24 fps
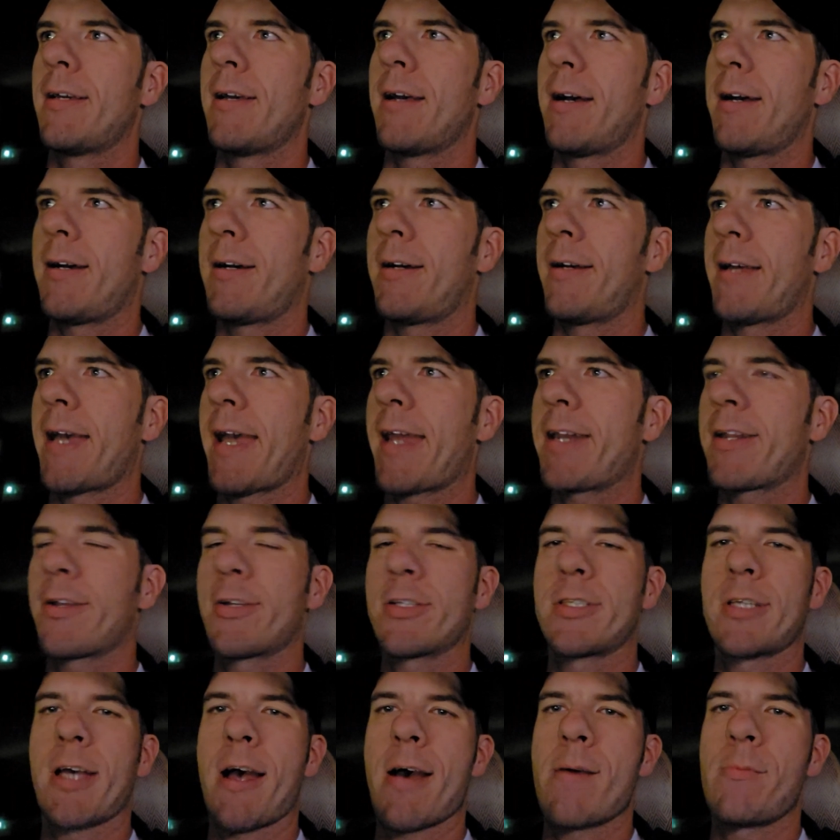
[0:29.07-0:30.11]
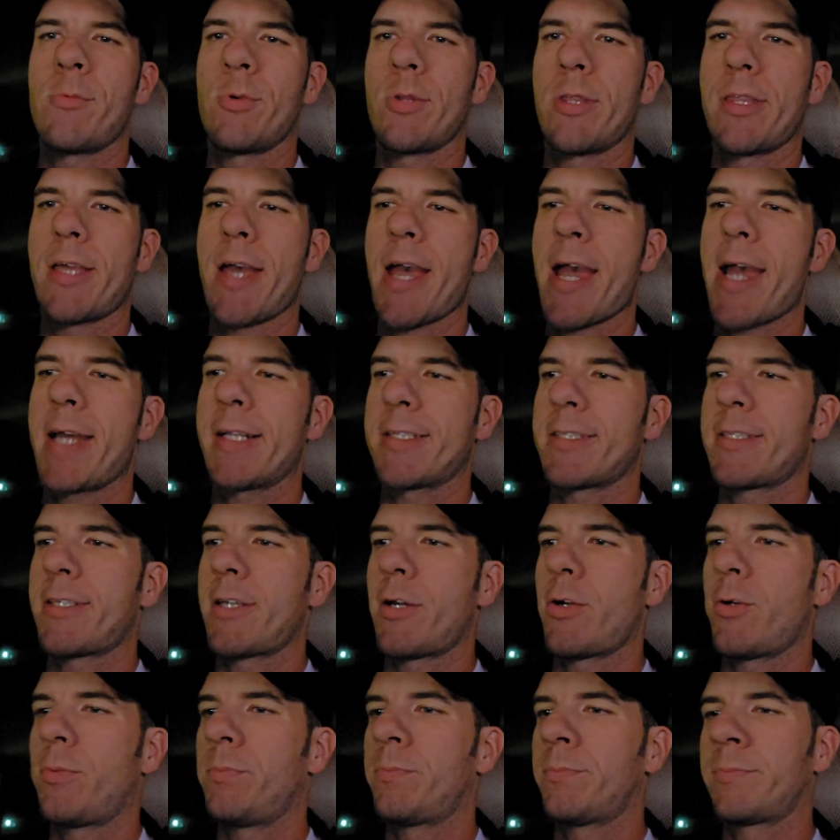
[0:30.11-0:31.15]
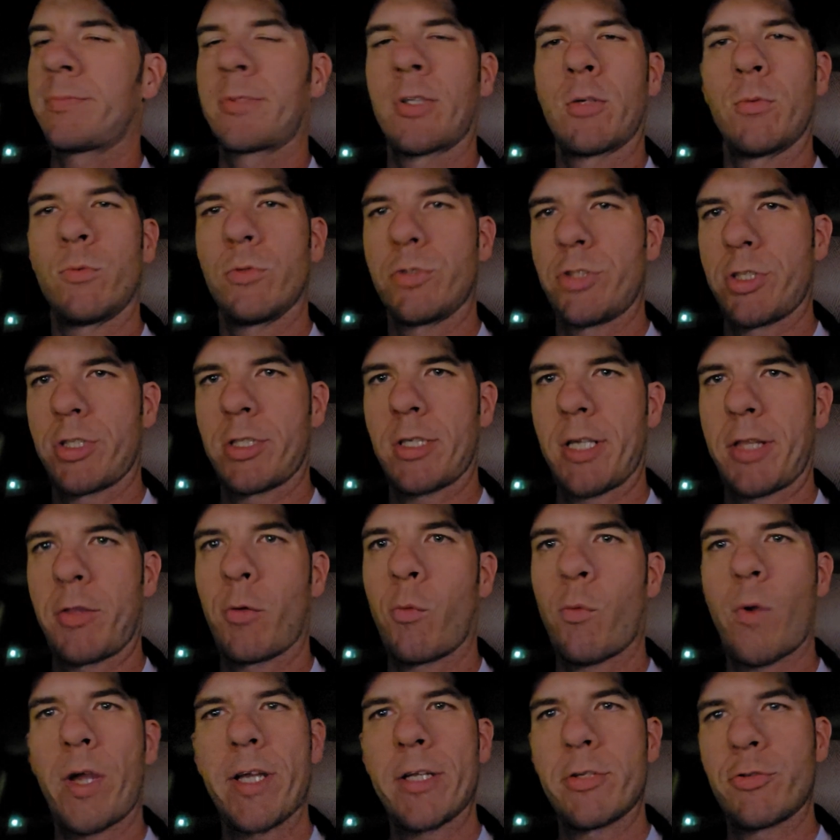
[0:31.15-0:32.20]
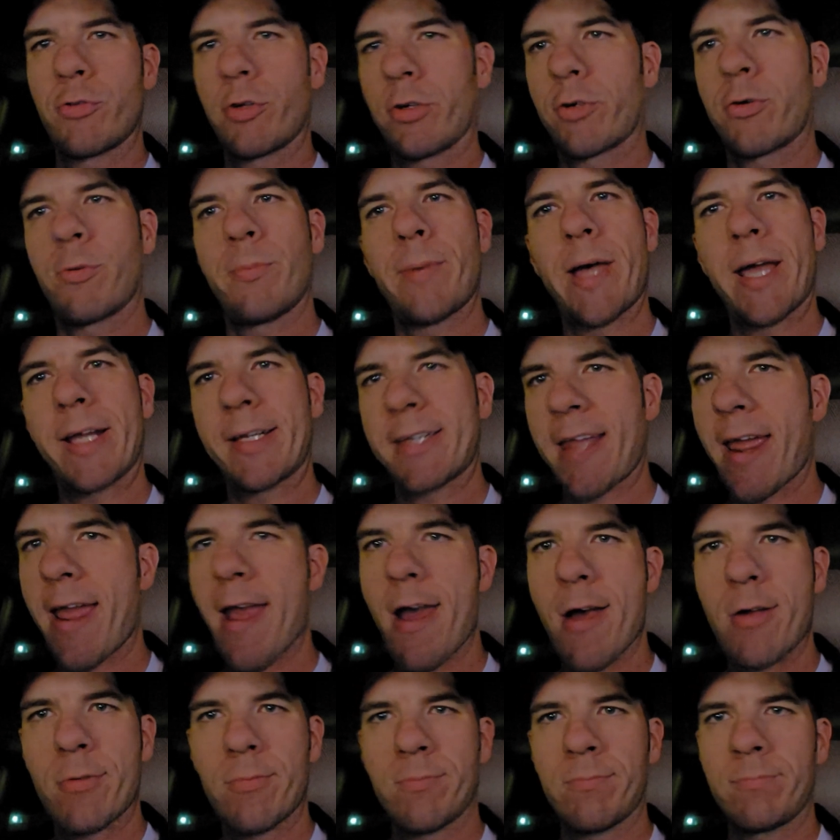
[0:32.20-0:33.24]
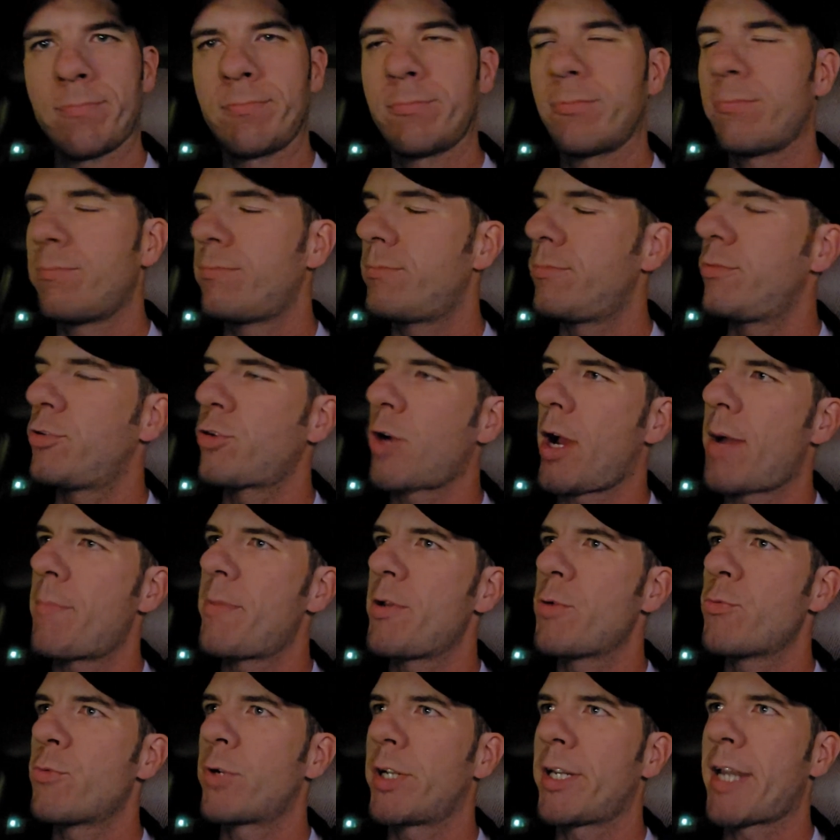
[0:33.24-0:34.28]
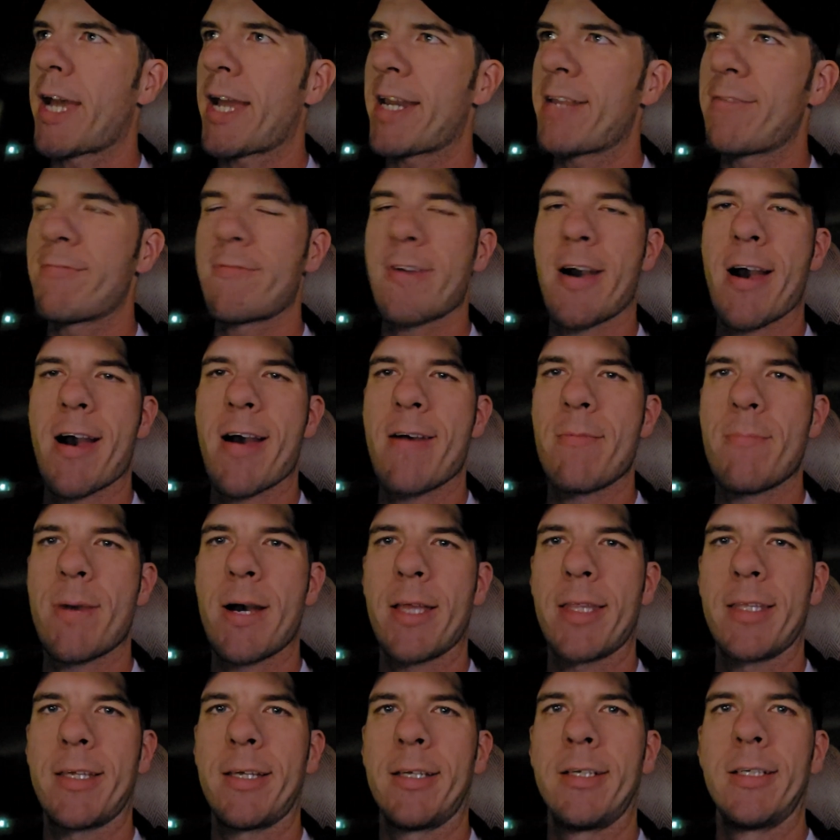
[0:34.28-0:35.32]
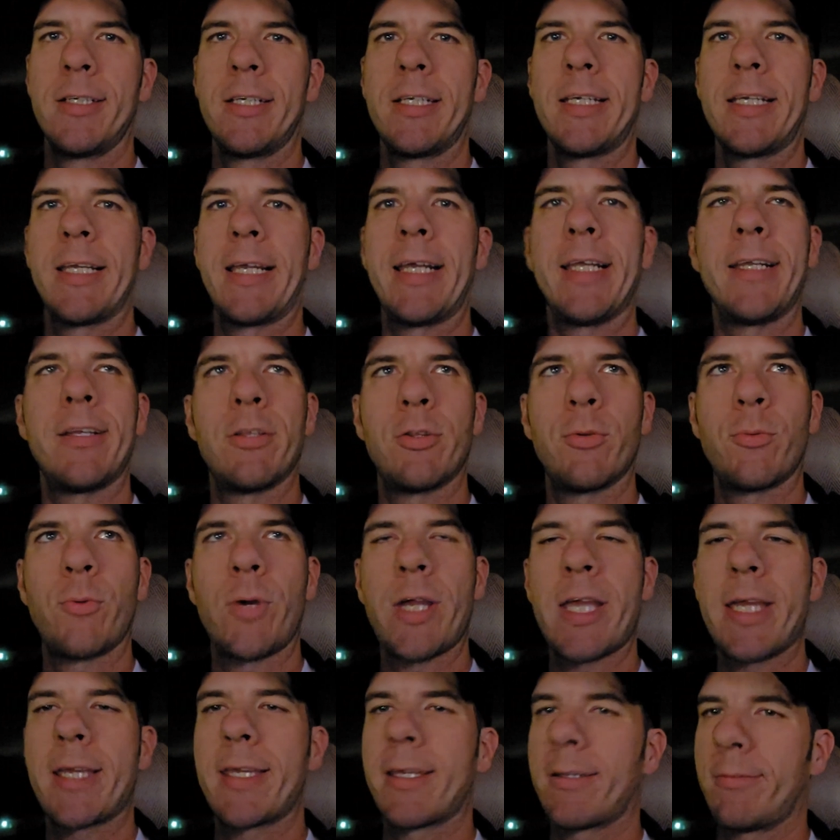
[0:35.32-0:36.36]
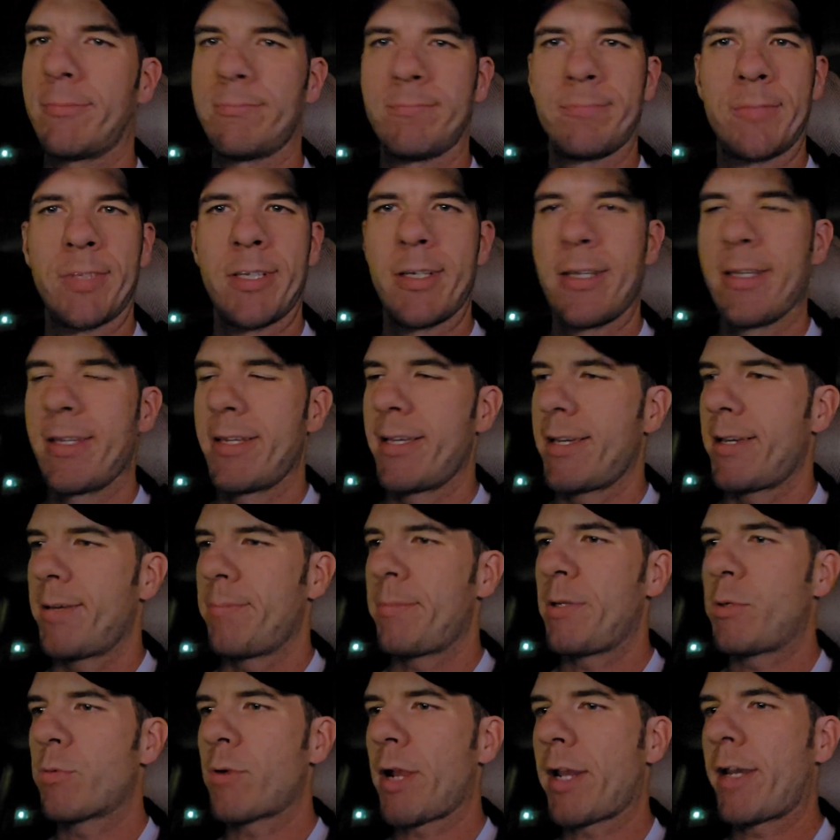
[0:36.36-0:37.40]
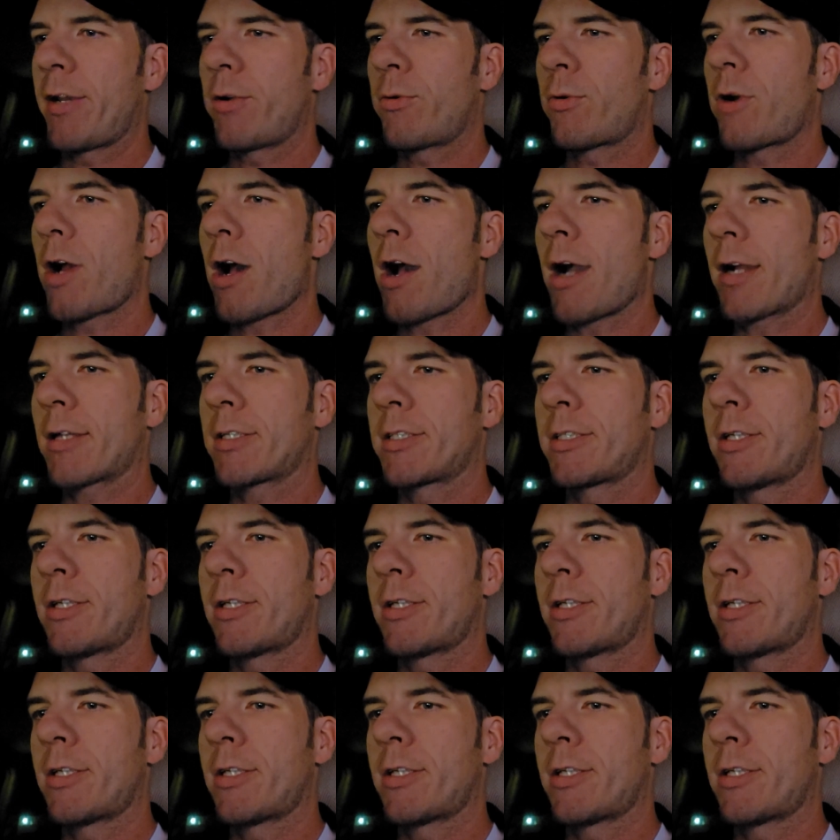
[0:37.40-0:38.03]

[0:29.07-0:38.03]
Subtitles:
Had a good time with that. So we'll just let the weight trickle back down. Try and be 195 by the end of the week and be ready to rock.